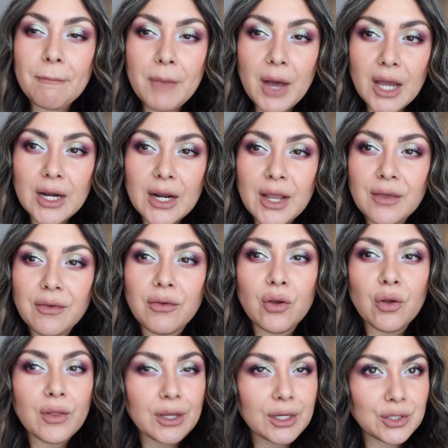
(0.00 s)
but I
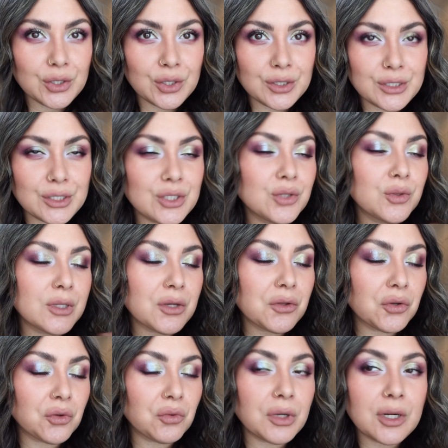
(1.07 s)
feel like it turned into
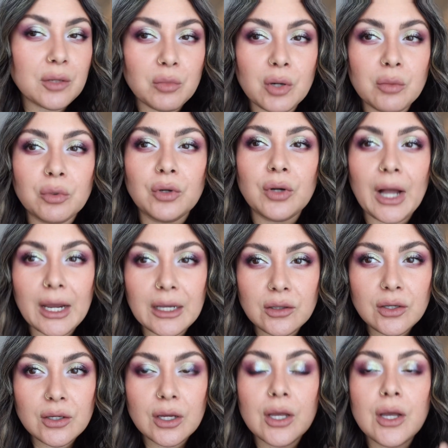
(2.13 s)
another green and purple eye
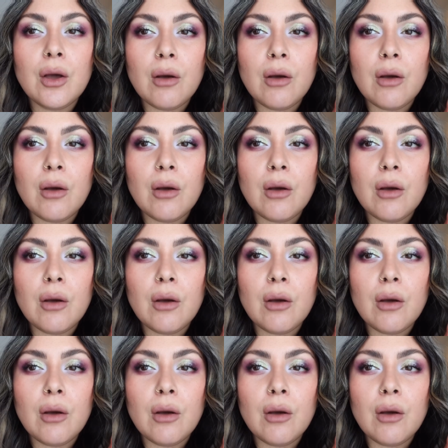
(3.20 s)
look,